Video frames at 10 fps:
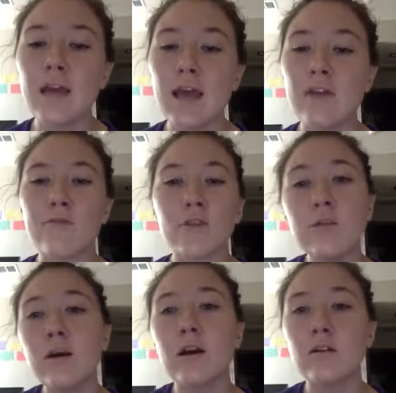And for
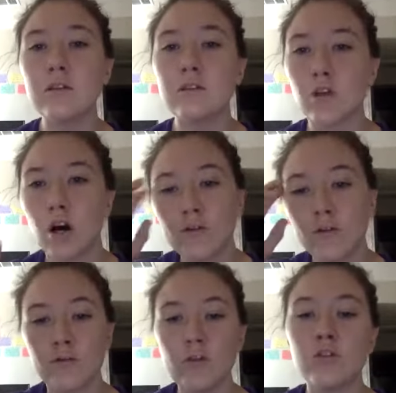anybody on this call,
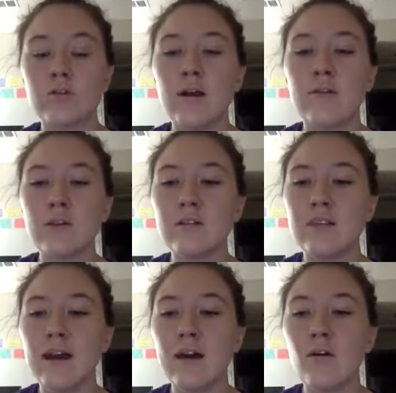for a future reference
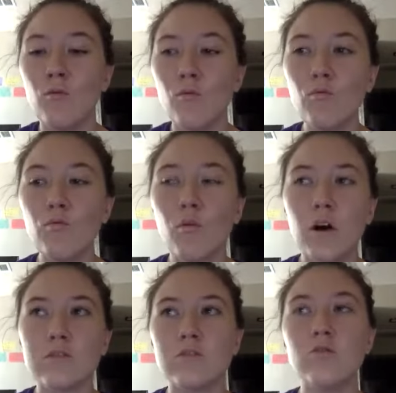that
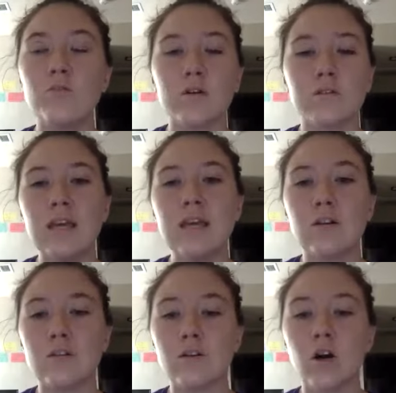wants to partake
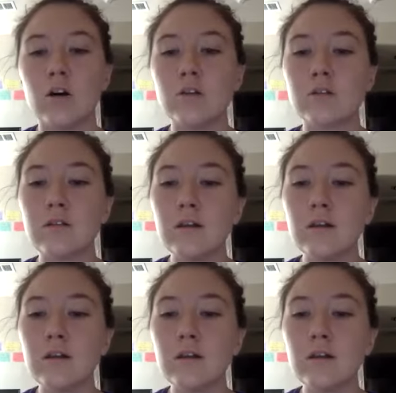on the calls,